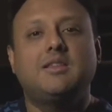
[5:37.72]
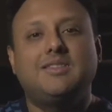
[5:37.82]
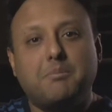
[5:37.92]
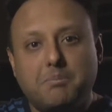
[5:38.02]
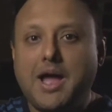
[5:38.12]

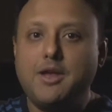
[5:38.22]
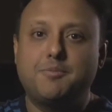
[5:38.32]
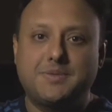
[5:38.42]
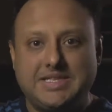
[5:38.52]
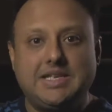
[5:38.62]
The
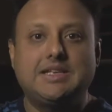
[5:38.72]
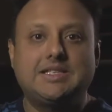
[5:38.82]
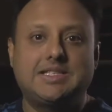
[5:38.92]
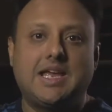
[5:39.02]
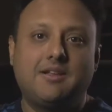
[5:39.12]
biopsy
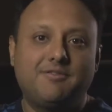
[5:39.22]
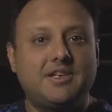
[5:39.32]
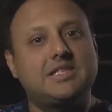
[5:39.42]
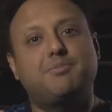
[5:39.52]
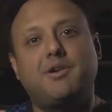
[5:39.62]
itself
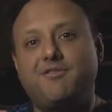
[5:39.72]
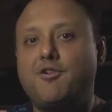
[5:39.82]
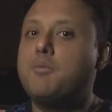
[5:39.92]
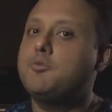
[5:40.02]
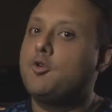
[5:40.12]
is
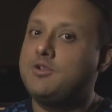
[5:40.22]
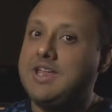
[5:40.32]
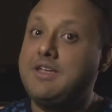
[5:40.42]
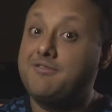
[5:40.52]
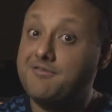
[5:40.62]
performed on
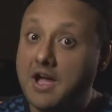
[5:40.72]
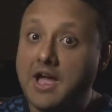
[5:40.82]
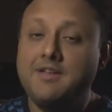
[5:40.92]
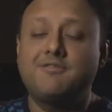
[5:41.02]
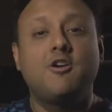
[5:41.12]
day
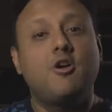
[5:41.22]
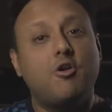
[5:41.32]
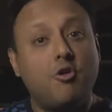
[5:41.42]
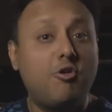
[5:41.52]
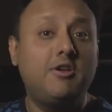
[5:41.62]
5
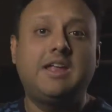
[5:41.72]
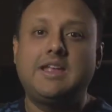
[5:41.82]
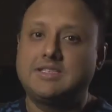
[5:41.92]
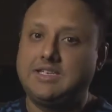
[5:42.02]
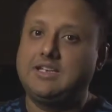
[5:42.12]
or
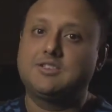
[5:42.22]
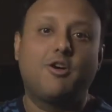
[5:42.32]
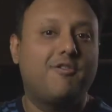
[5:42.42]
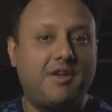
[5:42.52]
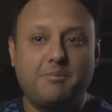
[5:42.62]
day 6
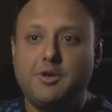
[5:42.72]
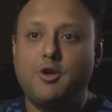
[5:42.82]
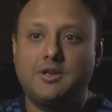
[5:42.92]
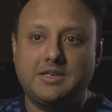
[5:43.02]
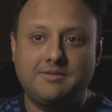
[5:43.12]
of
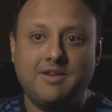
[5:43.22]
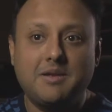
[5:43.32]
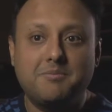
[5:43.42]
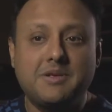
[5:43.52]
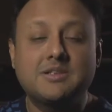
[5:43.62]
embryonic
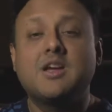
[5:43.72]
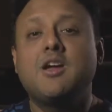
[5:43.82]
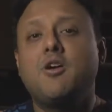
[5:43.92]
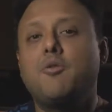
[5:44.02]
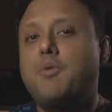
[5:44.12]
development,
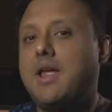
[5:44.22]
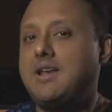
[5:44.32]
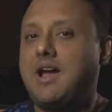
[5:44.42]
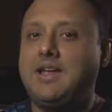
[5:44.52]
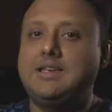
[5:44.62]

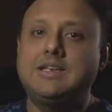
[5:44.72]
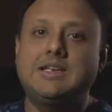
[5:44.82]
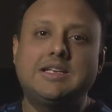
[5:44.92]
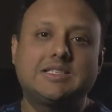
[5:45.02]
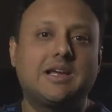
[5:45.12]
when
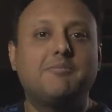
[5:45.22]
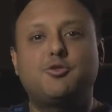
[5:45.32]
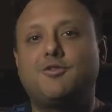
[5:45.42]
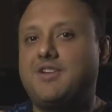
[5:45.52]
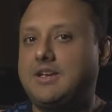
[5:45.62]
ideally some
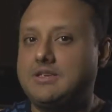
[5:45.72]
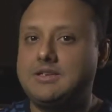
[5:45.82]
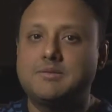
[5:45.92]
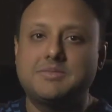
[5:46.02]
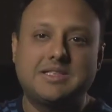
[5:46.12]

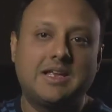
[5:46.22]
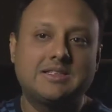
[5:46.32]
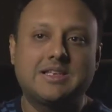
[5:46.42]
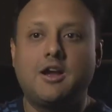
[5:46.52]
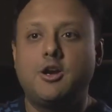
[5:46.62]
trophectoderm
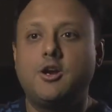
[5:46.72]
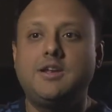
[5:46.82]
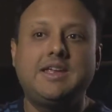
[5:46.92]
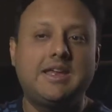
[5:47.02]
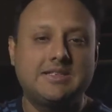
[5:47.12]
cells are
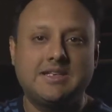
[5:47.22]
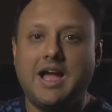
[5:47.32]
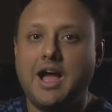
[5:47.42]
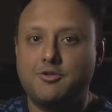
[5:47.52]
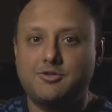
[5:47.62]
herniating
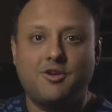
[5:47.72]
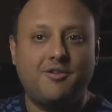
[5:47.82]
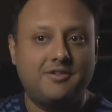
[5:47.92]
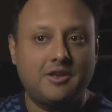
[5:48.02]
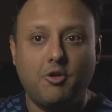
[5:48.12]
out
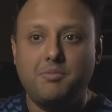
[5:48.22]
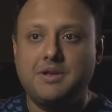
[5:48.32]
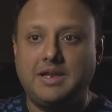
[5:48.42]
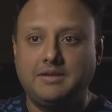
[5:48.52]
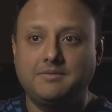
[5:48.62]
of the
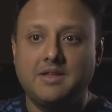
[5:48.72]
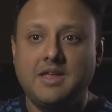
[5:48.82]
opening.